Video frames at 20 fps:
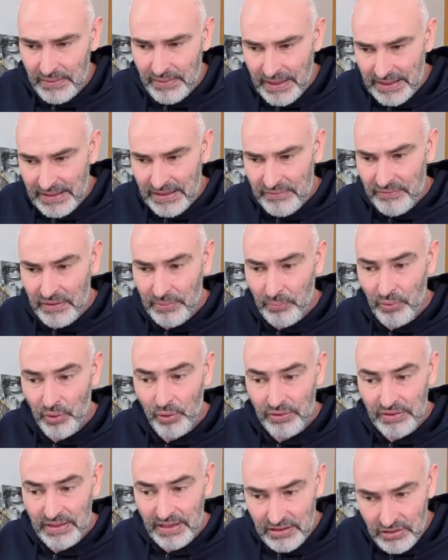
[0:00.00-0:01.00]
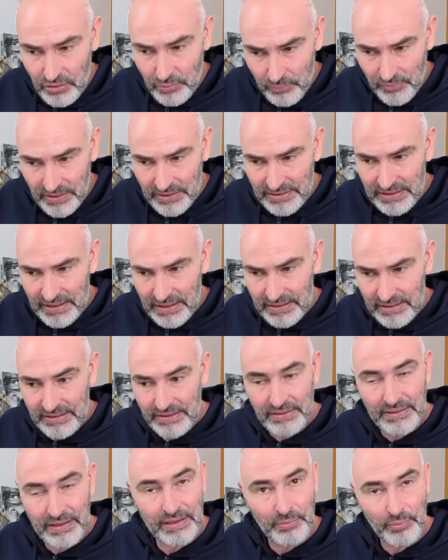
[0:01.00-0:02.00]
And if the pawn takes on b6,
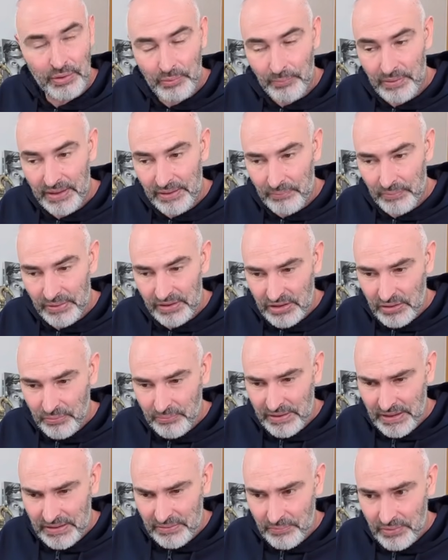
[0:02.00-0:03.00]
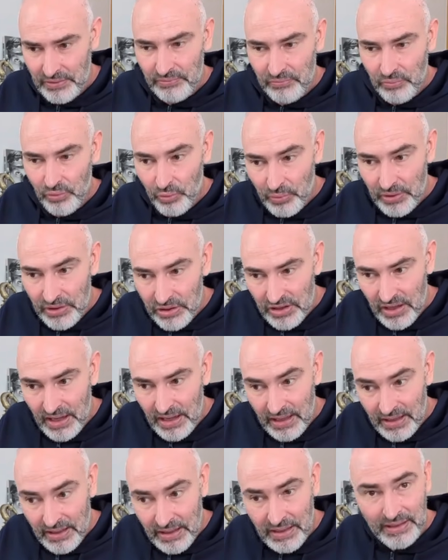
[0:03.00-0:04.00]
then we play bishop takes b4 with
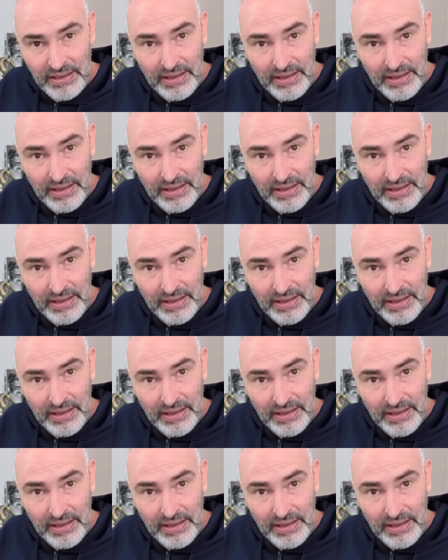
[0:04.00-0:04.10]
check,